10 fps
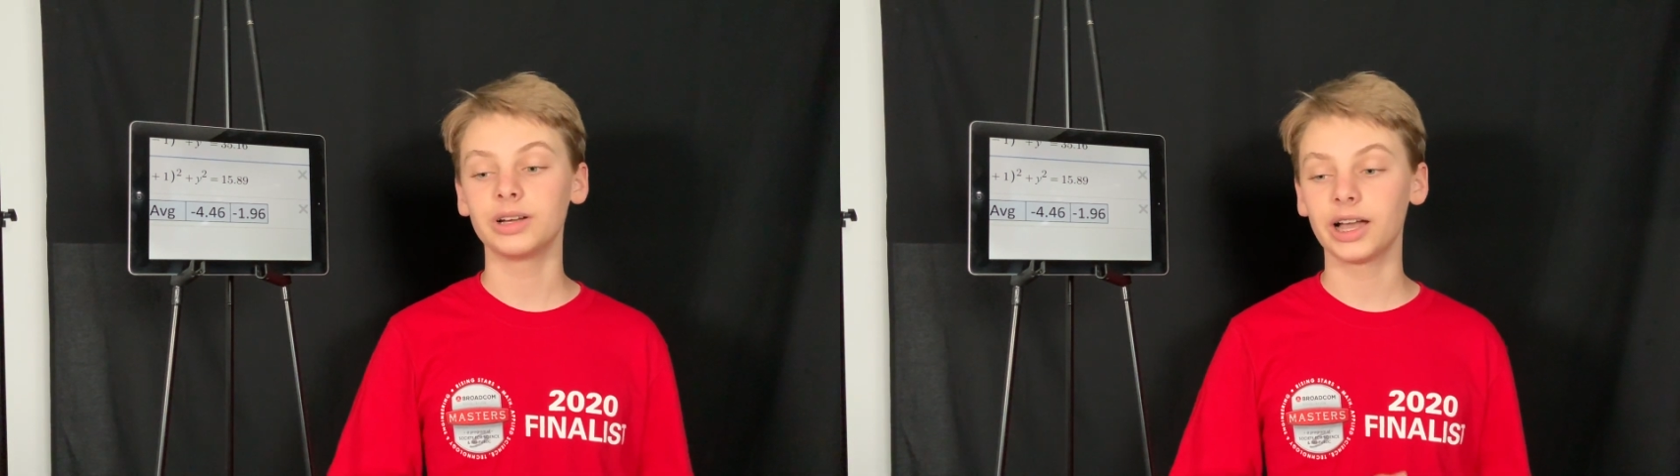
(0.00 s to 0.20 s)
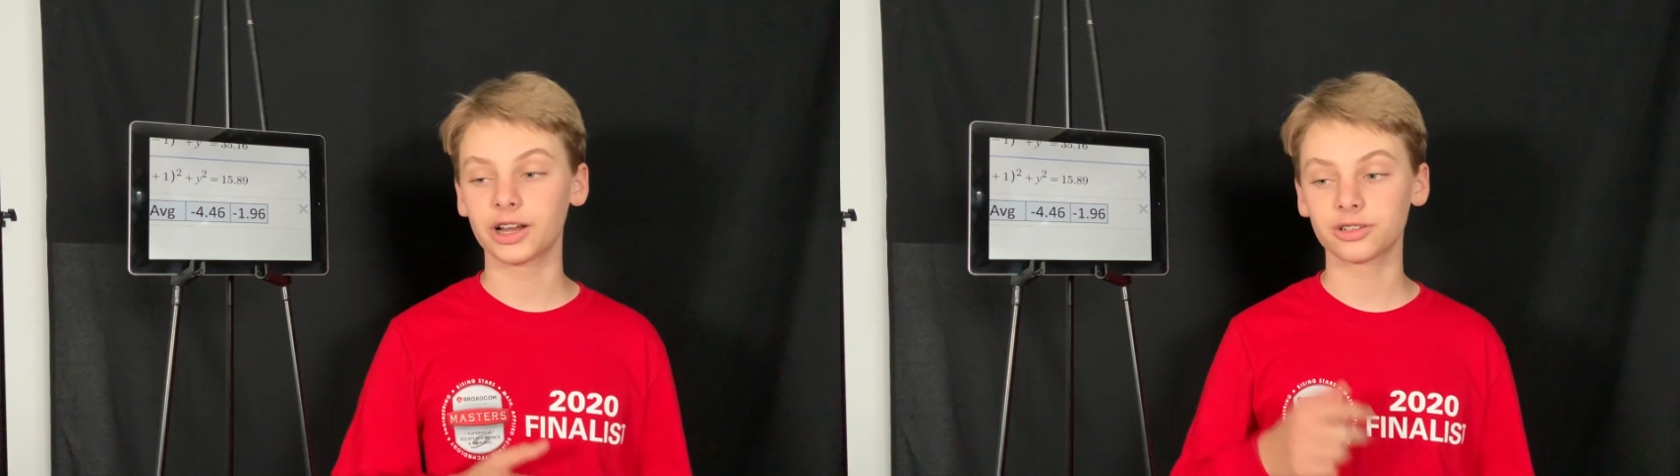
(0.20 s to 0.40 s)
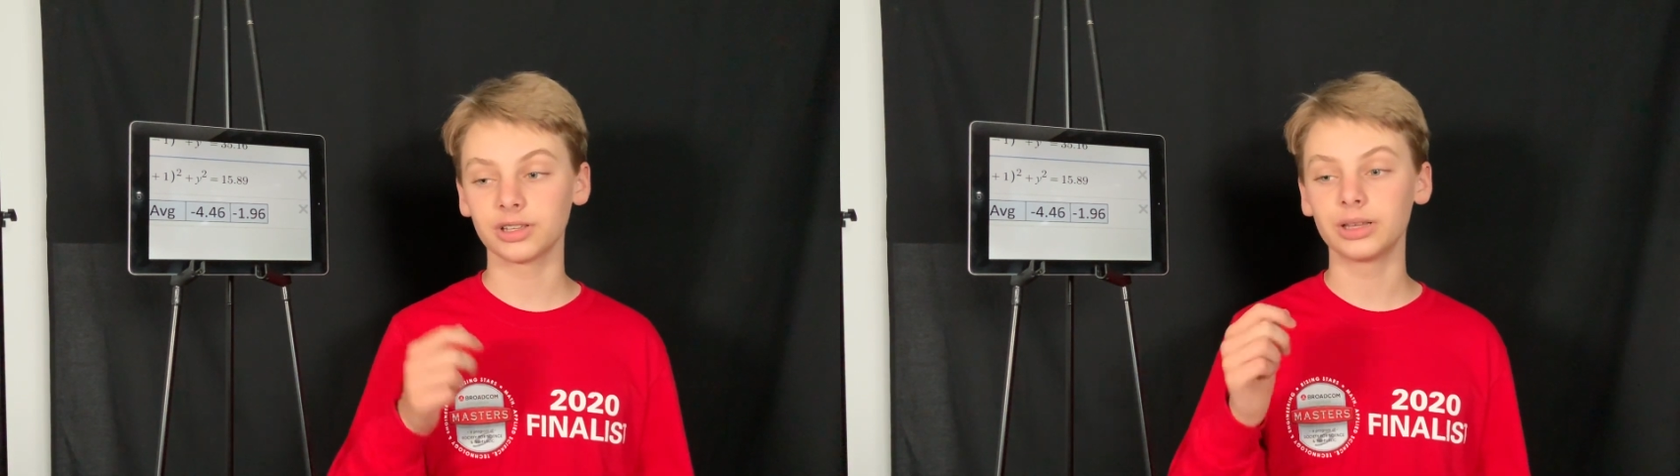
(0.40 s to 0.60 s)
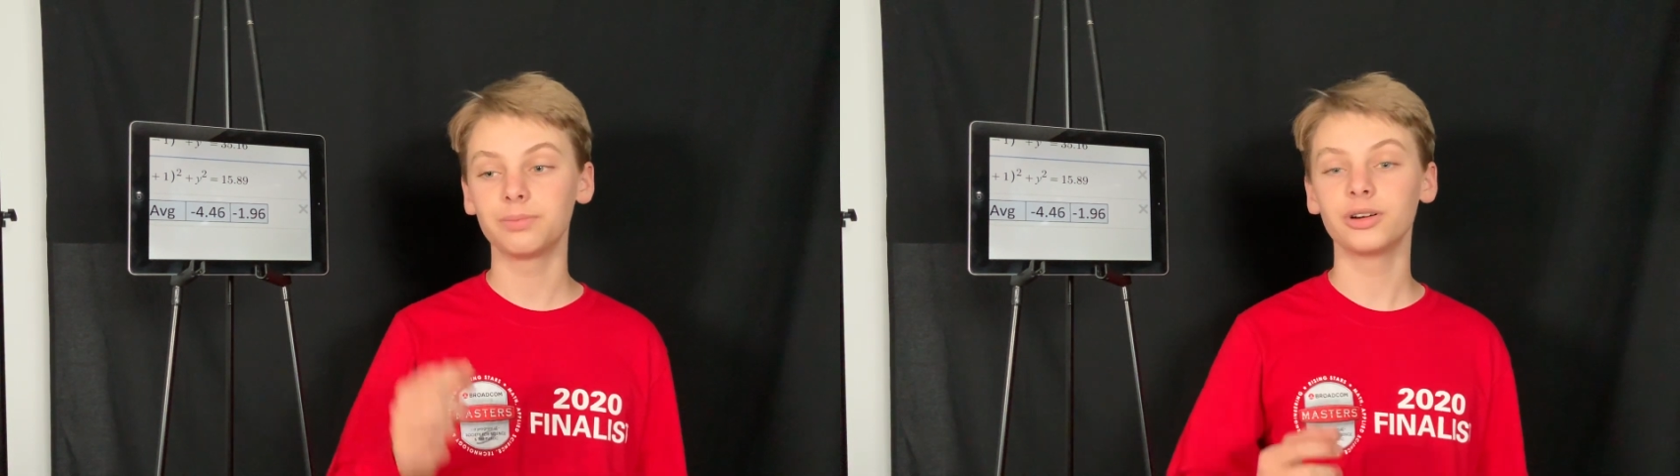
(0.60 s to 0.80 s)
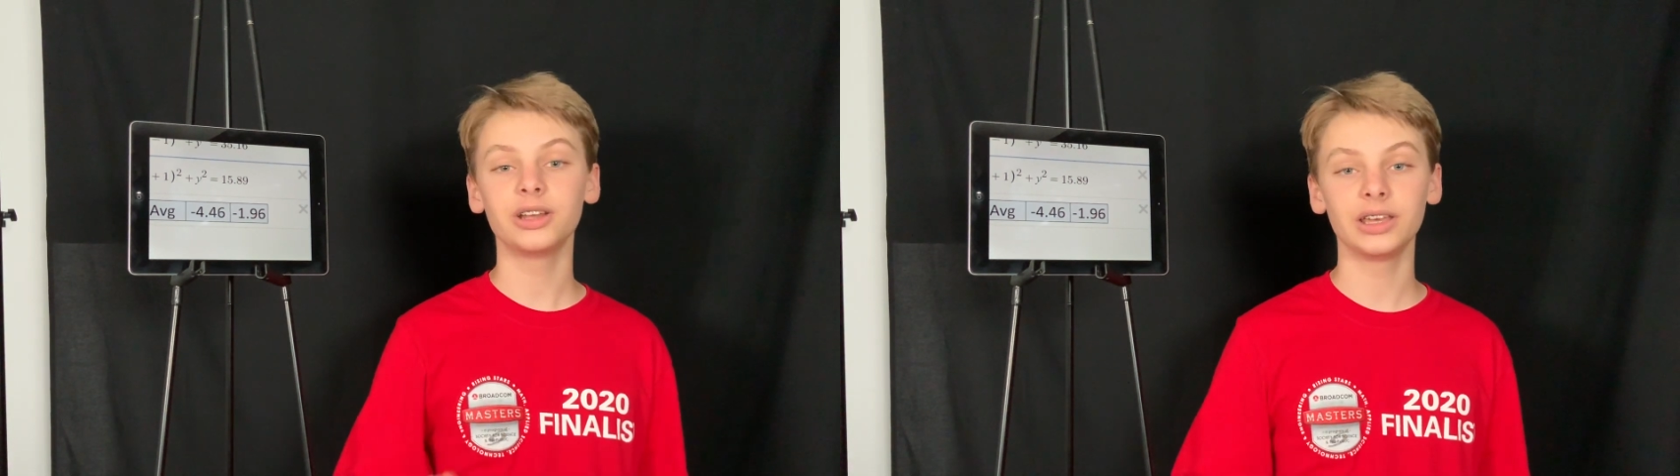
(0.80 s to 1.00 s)
actually
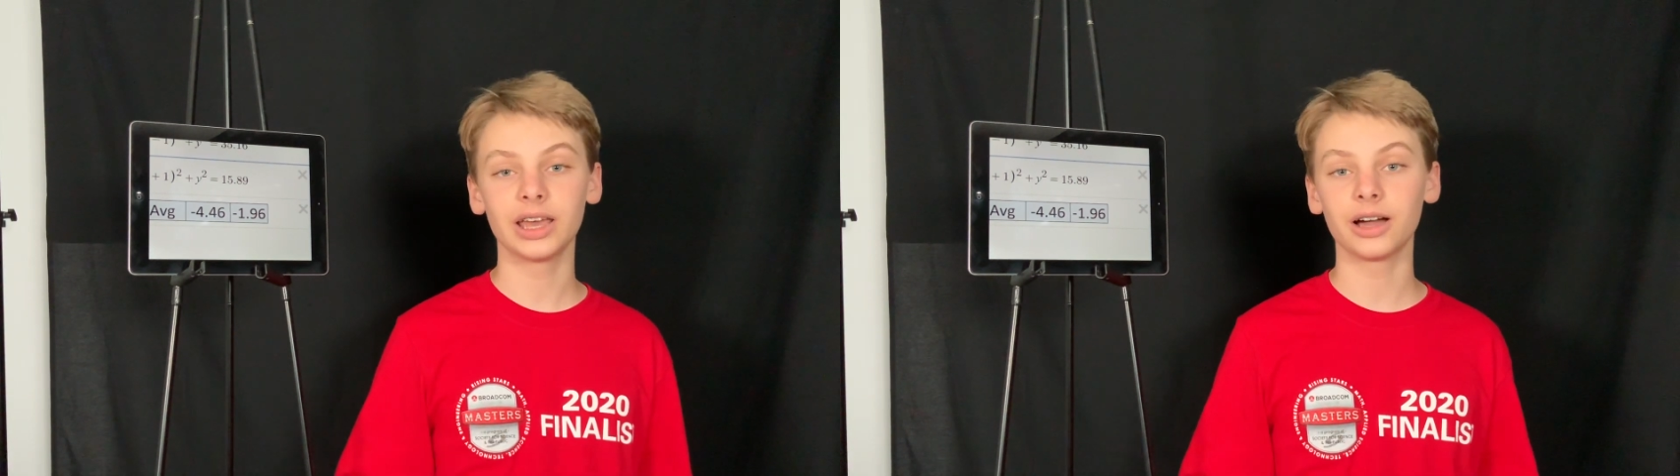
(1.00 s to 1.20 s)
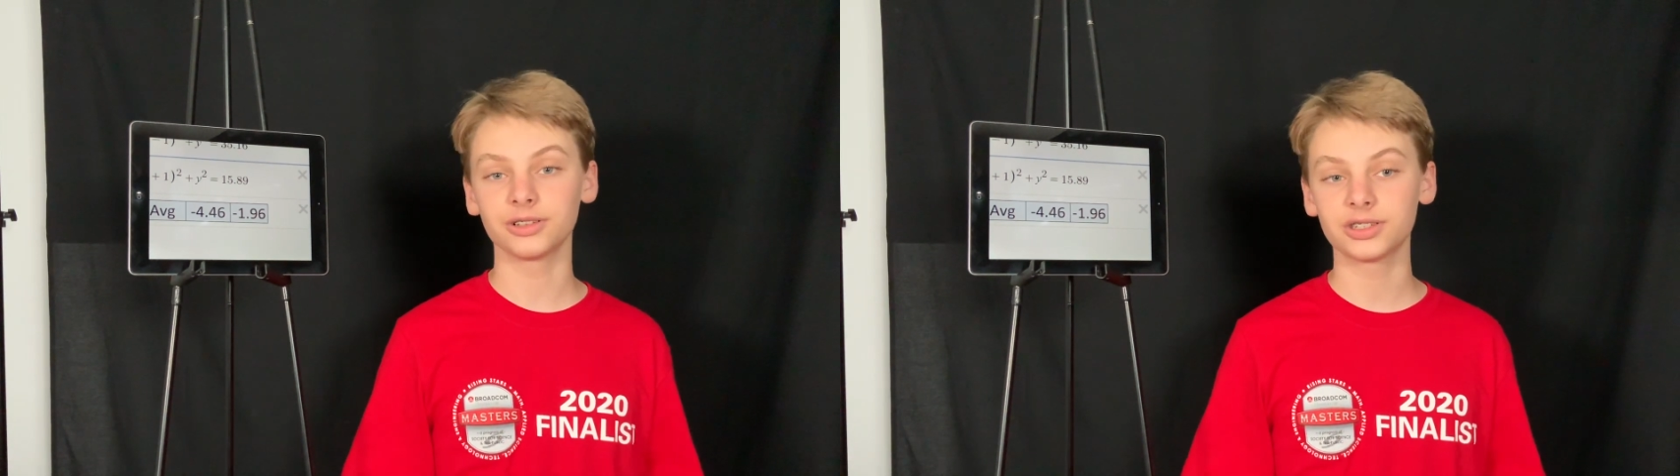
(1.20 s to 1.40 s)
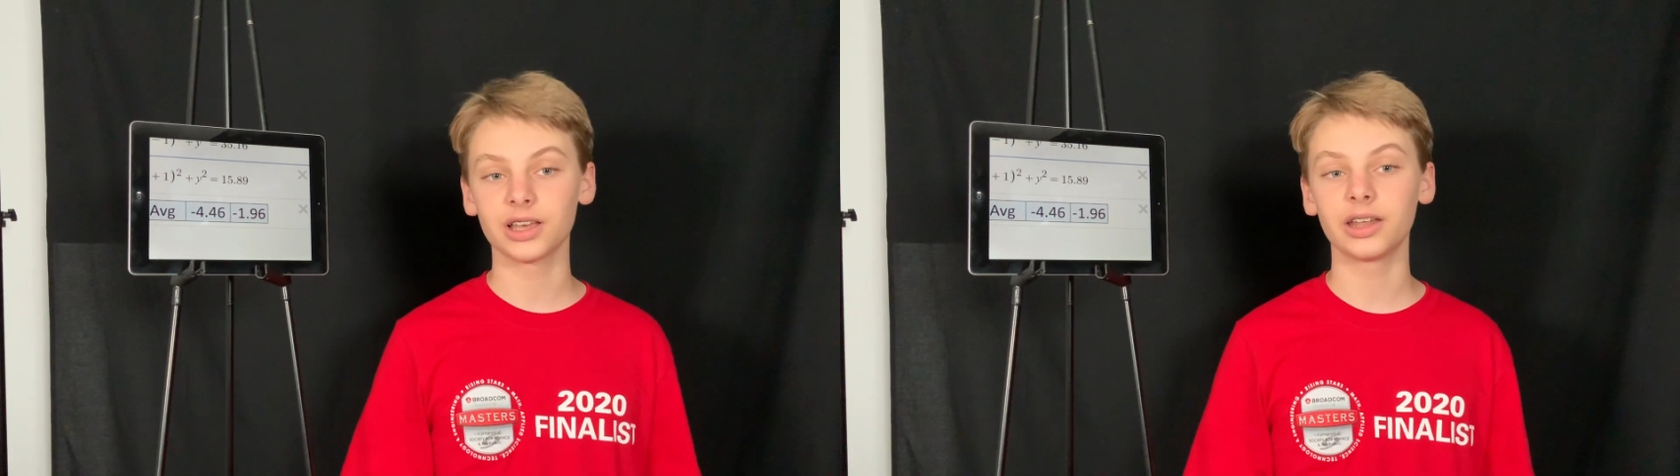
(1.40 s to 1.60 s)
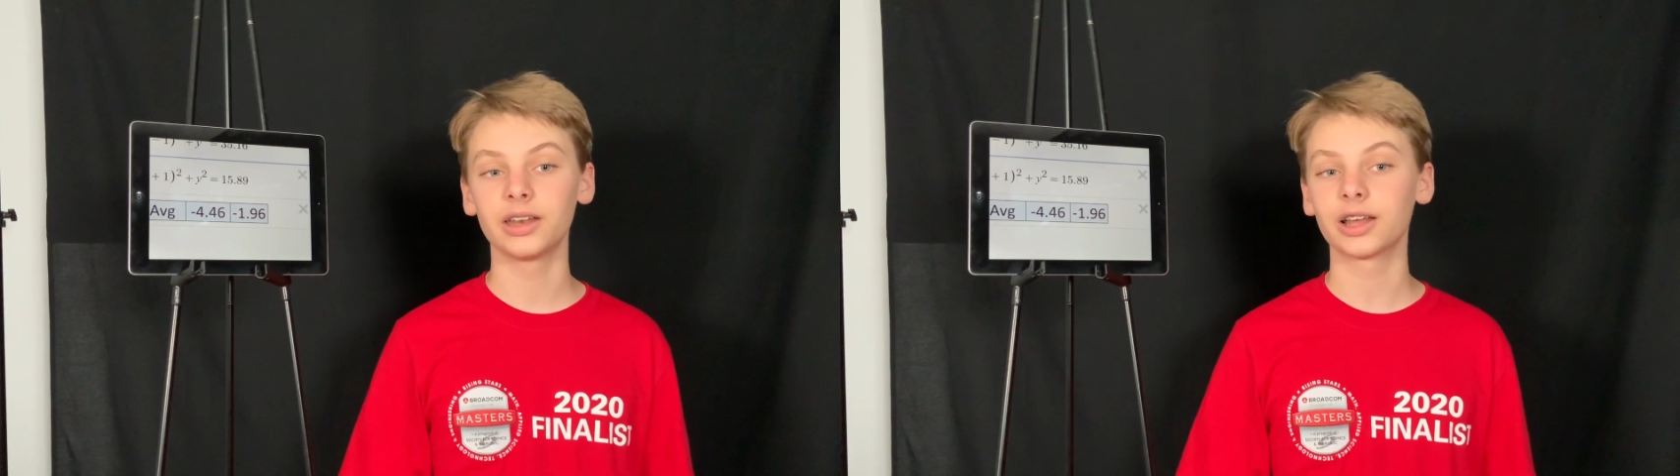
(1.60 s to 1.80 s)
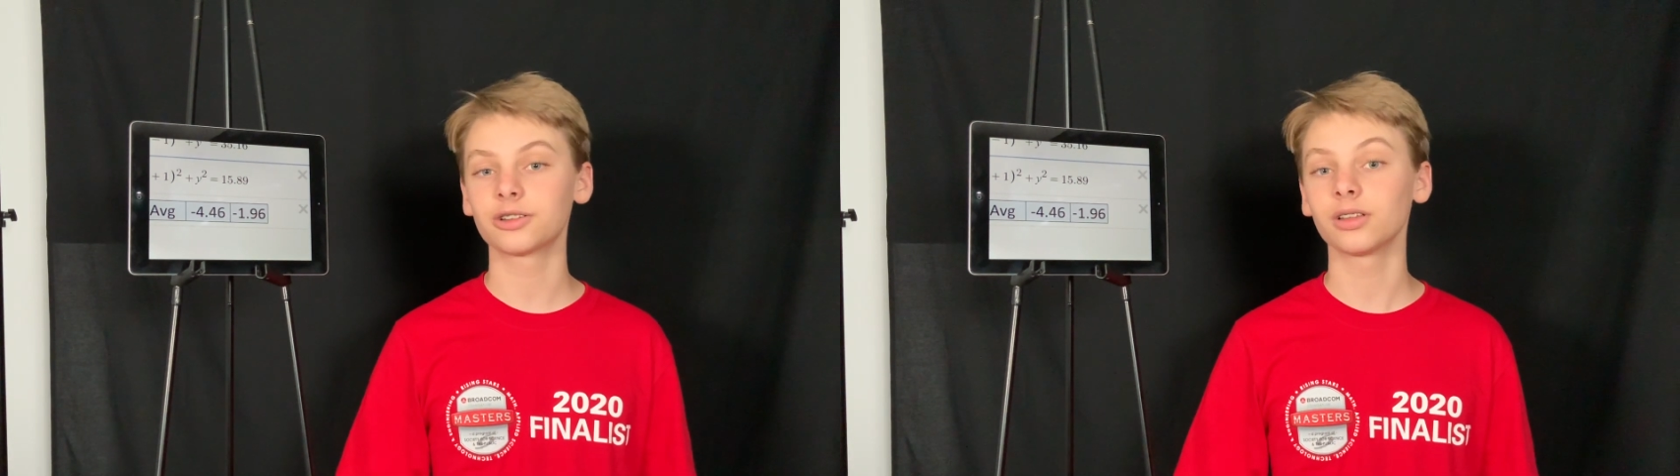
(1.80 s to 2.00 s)
putting it outside and actually